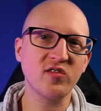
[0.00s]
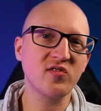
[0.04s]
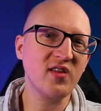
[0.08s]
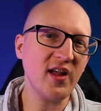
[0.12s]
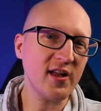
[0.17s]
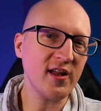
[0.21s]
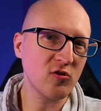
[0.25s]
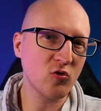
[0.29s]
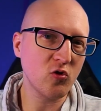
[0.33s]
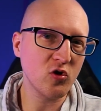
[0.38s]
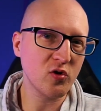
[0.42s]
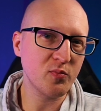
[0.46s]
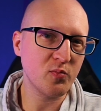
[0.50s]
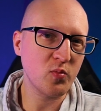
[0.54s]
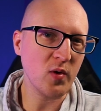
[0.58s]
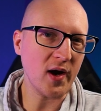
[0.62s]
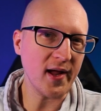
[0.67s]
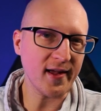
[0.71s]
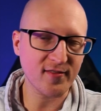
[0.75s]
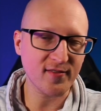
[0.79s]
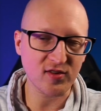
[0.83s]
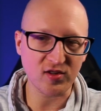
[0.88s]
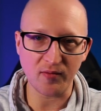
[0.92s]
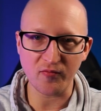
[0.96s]
that could
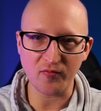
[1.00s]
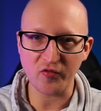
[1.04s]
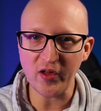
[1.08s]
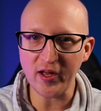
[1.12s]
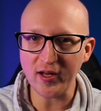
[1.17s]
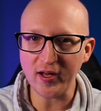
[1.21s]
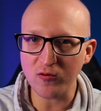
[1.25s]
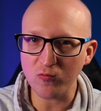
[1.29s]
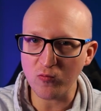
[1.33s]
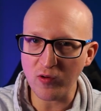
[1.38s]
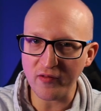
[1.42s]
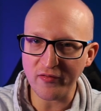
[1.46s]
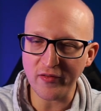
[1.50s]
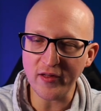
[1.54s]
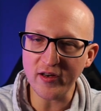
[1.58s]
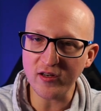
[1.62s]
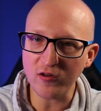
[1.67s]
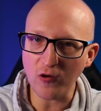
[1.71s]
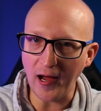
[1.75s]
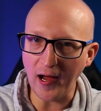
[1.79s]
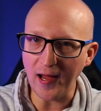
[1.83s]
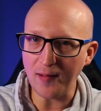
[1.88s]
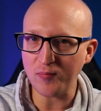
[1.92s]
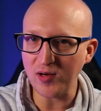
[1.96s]
break something within
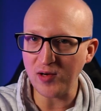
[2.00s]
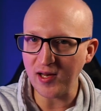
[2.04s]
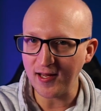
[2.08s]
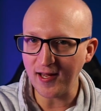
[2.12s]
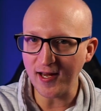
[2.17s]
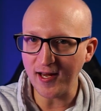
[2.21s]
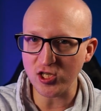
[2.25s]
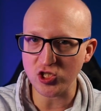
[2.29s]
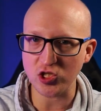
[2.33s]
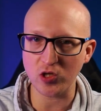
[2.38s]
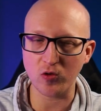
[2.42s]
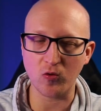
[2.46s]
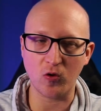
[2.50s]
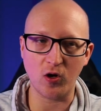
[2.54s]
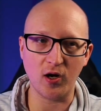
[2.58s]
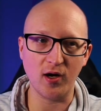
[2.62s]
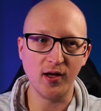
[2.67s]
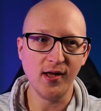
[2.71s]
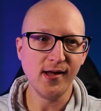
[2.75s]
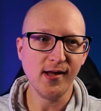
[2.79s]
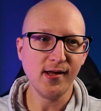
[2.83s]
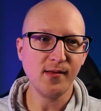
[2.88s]
your application, or